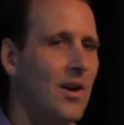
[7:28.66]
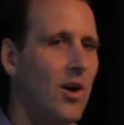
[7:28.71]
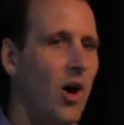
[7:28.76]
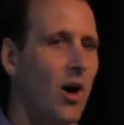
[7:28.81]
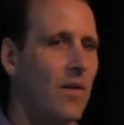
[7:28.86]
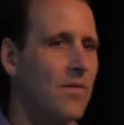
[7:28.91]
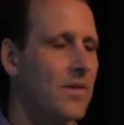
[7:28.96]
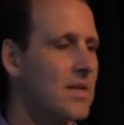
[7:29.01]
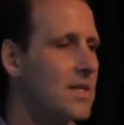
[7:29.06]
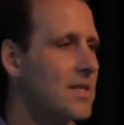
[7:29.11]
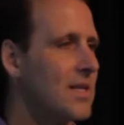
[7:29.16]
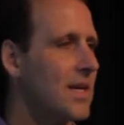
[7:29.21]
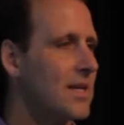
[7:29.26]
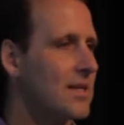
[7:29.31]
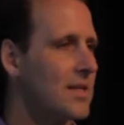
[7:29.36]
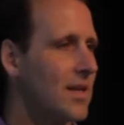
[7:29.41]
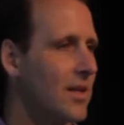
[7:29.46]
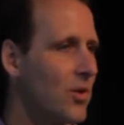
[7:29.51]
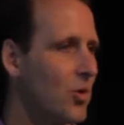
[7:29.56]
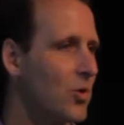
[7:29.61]
often
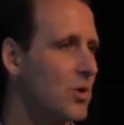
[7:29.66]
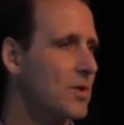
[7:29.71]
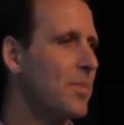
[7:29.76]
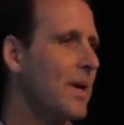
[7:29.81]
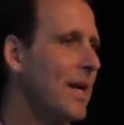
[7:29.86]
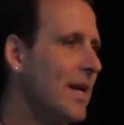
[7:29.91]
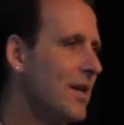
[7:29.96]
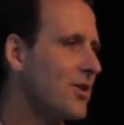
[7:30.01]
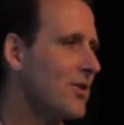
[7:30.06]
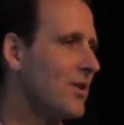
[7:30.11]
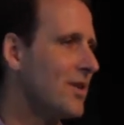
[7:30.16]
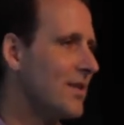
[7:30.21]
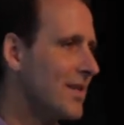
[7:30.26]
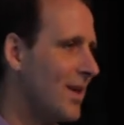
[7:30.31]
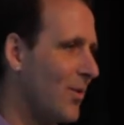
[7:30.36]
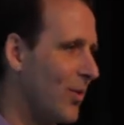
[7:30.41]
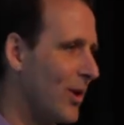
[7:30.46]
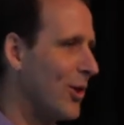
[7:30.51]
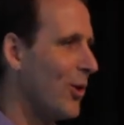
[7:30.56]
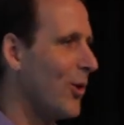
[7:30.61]
says that those patients
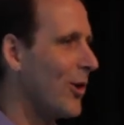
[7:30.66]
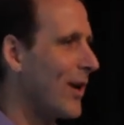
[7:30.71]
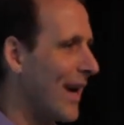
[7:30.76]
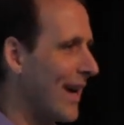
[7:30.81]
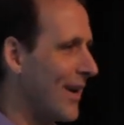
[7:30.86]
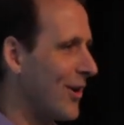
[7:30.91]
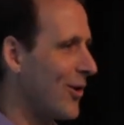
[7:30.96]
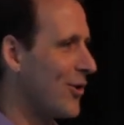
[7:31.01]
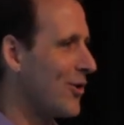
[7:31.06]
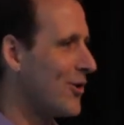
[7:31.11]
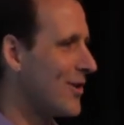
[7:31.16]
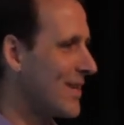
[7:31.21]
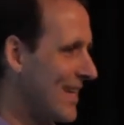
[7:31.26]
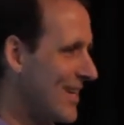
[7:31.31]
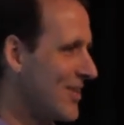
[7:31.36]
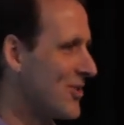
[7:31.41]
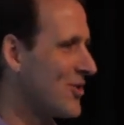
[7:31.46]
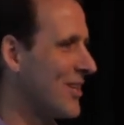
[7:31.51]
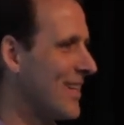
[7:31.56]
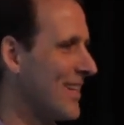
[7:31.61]
that we look at on our
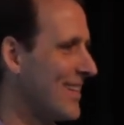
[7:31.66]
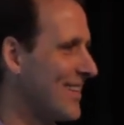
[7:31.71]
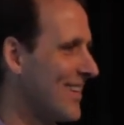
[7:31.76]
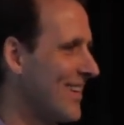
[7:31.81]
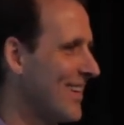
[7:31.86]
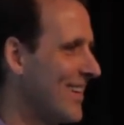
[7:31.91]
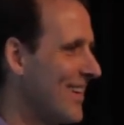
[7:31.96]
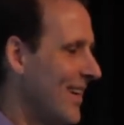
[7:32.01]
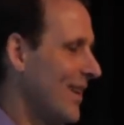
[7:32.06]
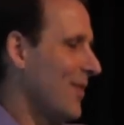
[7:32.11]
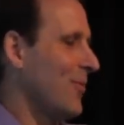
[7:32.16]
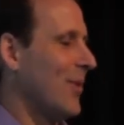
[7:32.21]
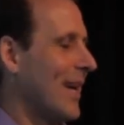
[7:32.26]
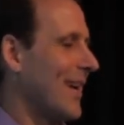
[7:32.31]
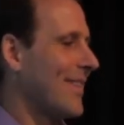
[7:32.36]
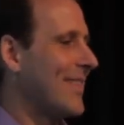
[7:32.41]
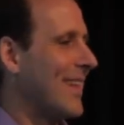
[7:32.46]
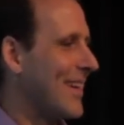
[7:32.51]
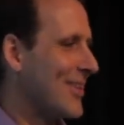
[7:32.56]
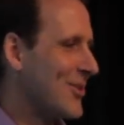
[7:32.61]
day sheet and we
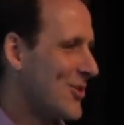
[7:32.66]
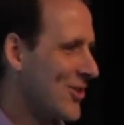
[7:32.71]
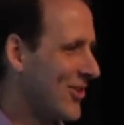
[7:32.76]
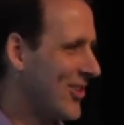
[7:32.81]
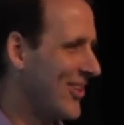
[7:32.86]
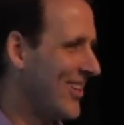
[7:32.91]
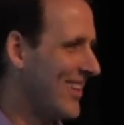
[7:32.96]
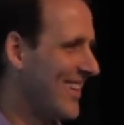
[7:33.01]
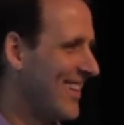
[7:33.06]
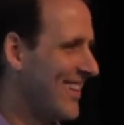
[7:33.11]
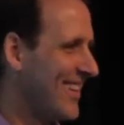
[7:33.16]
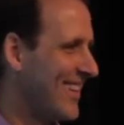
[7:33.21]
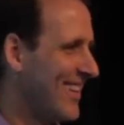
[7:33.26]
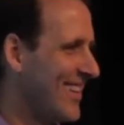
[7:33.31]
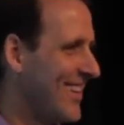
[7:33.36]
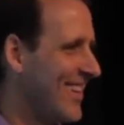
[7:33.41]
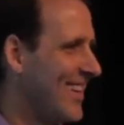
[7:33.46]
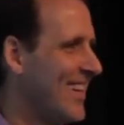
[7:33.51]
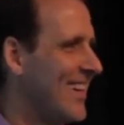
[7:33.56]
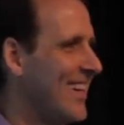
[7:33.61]
get that chill,
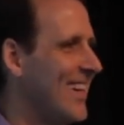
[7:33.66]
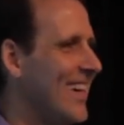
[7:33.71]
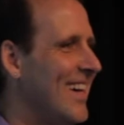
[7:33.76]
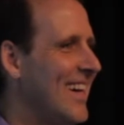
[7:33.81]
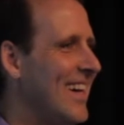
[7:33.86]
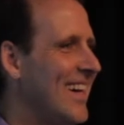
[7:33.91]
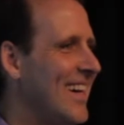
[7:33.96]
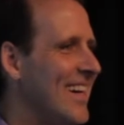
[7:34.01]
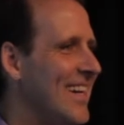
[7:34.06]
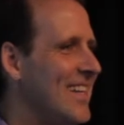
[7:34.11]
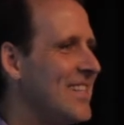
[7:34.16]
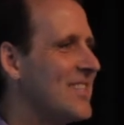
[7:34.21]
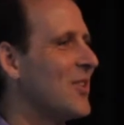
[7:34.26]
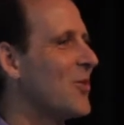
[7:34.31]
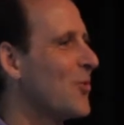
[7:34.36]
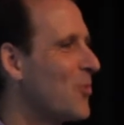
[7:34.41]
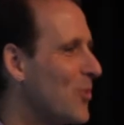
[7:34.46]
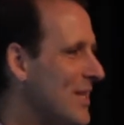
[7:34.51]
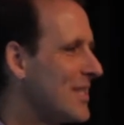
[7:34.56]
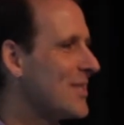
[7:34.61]
he
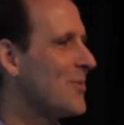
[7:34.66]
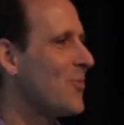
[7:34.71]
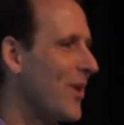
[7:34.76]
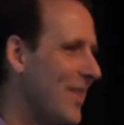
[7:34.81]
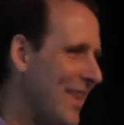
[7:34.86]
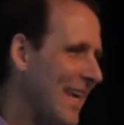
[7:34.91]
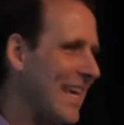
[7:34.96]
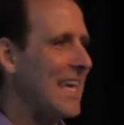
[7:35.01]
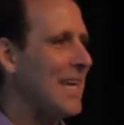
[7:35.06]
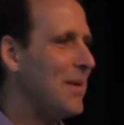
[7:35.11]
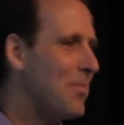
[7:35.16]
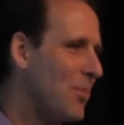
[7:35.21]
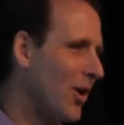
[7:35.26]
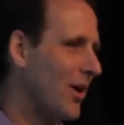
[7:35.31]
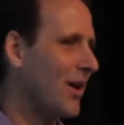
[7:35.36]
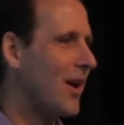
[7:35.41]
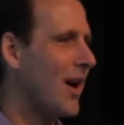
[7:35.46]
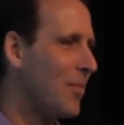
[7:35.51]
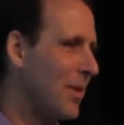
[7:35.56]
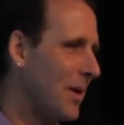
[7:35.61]
said the reason why they keep
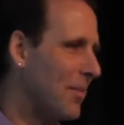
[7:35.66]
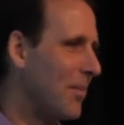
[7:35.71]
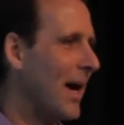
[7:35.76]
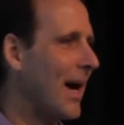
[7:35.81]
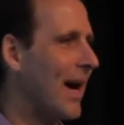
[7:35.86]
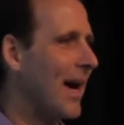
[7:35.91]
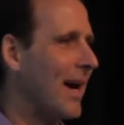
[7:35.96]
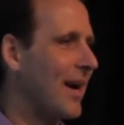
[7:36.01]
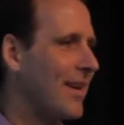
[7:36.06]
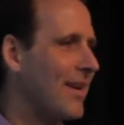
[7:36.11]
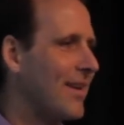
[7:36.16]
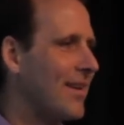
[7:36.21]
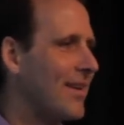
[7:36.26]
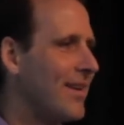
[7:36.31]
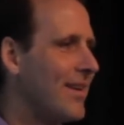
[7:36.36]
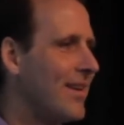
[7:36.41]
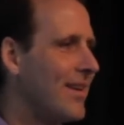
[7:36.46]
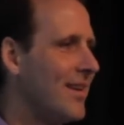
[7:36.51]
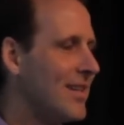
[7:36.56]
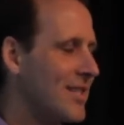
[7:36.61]
on coming back
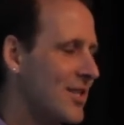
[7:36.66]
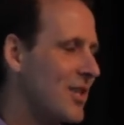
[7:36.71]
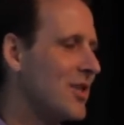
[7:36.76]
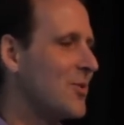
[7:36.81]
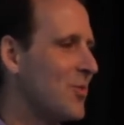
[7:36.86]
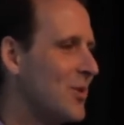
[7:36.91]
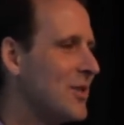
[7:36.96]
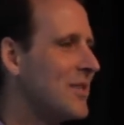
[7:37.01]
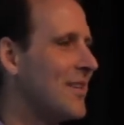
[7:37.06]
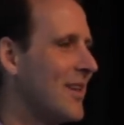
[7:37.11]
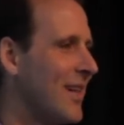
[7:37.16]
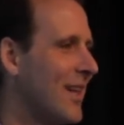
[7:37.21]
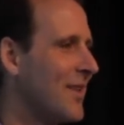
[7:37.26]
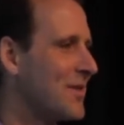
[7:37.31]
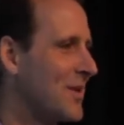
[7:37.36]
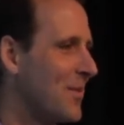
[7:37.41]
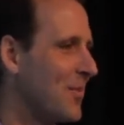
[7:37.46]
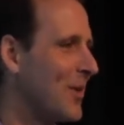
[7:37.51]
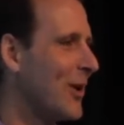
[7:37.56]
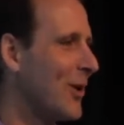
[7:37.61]
is because we still
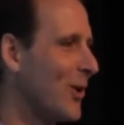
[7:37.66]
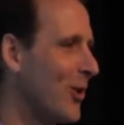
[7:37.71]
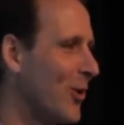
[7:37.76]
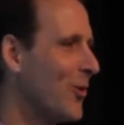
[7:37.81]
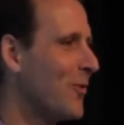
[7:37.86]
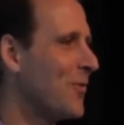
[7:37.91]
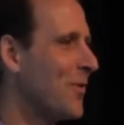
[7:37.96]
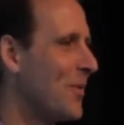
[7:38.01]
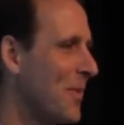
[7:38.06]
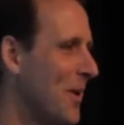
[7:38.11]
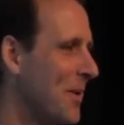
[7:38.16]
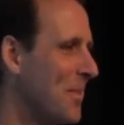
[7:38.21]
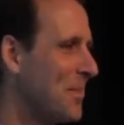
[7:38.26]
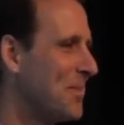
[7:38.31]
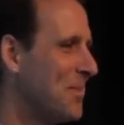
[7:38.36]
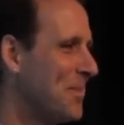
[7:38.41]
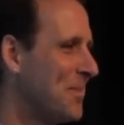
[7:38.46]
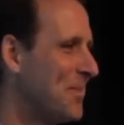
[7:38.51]
have something to learn from them.